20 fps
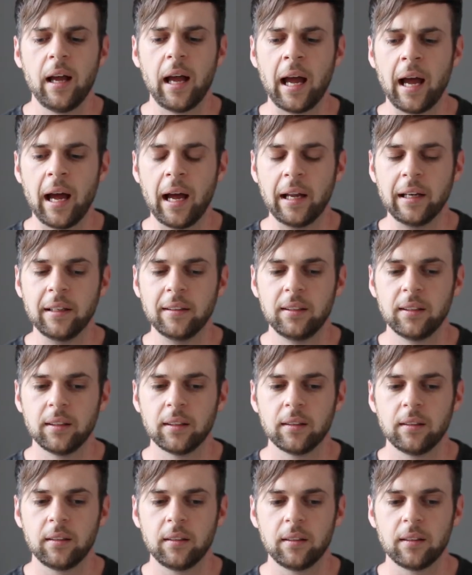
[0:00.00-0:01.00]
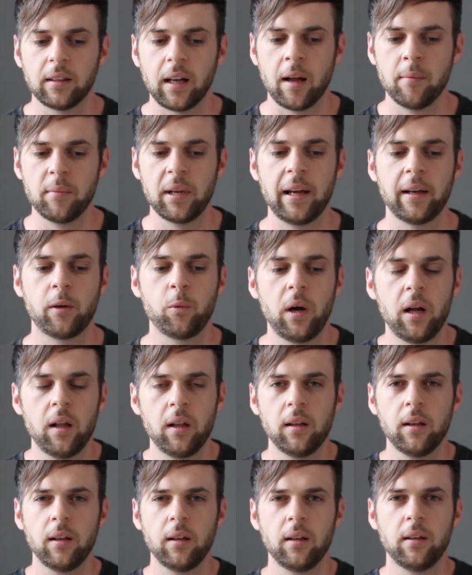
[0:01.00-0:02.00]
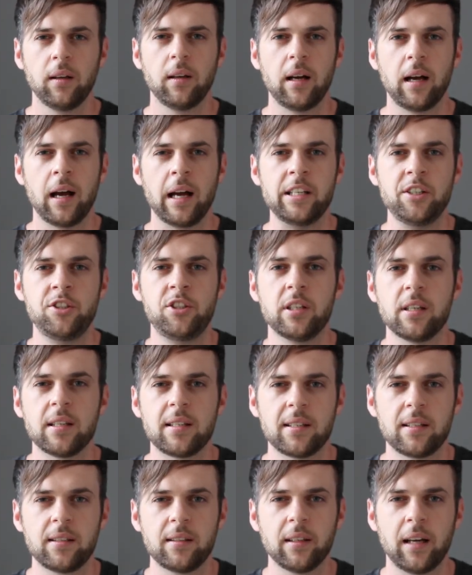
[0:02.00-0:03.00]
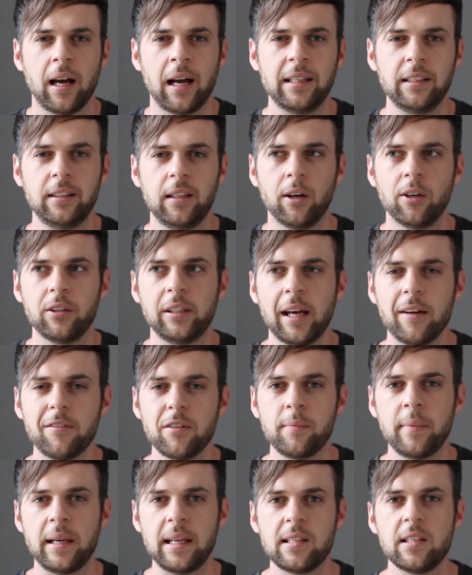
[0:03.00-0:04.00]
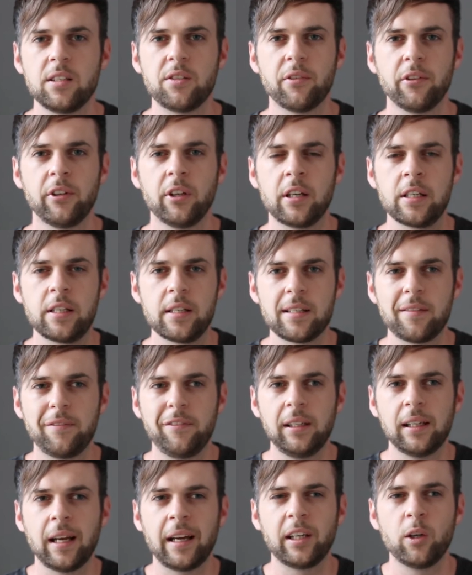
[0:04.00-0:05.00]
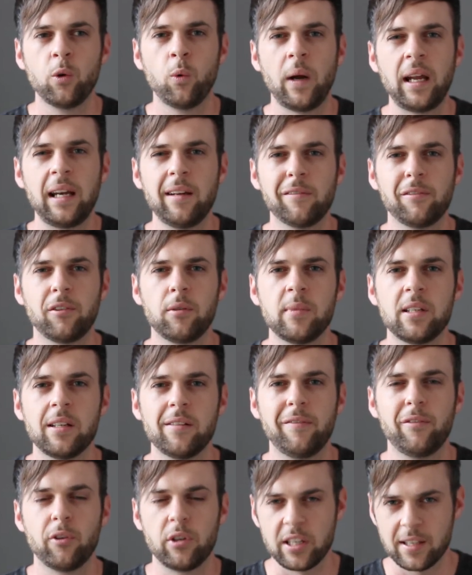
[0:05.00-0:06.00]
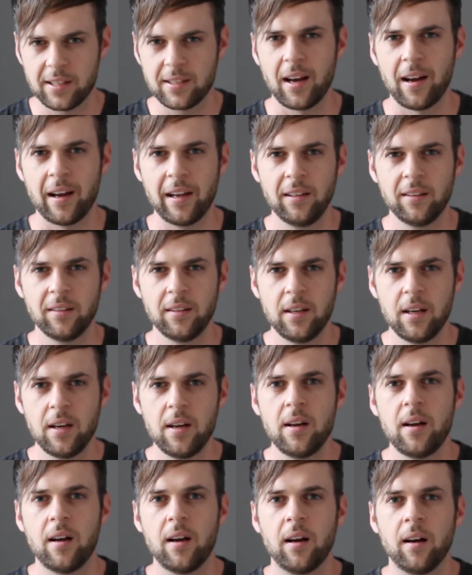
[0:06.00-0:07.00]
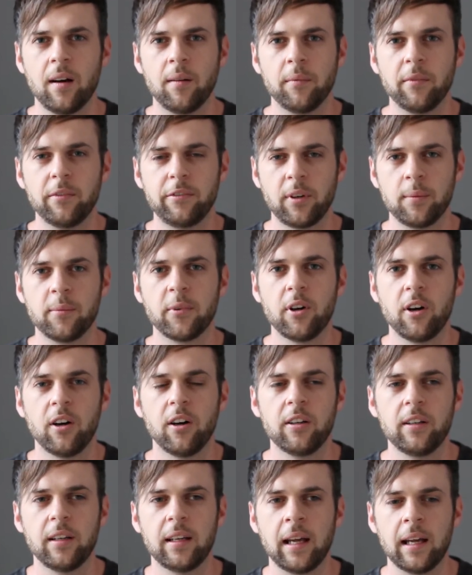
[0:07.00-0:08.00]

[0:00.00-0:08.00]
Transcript: And I'm like, well, I don't have a message for you. I just feel like you're waiting for a sign from God,